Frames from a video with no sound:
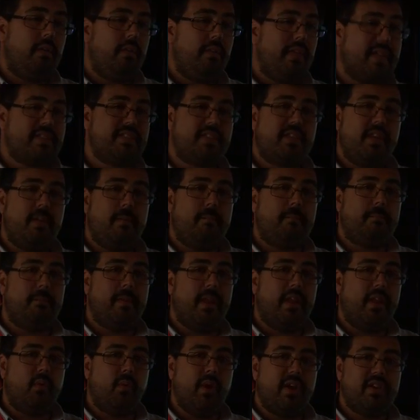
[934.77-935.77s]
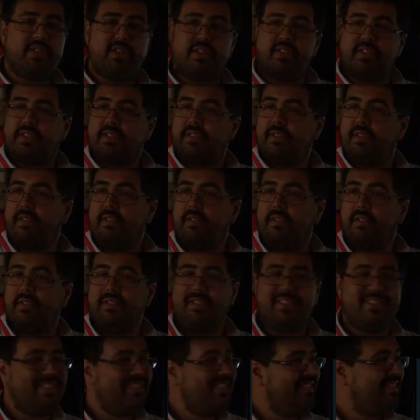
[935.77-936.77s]
That's it. Any questions?
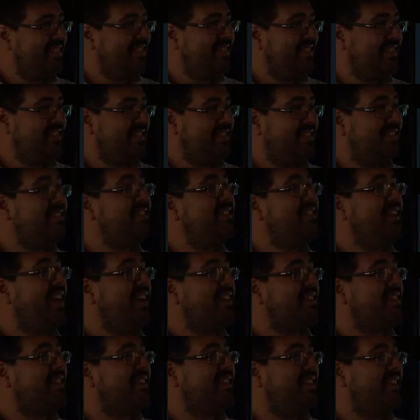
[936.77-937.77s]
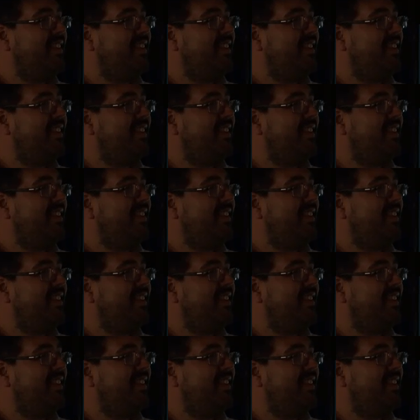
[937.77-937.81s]
Yes?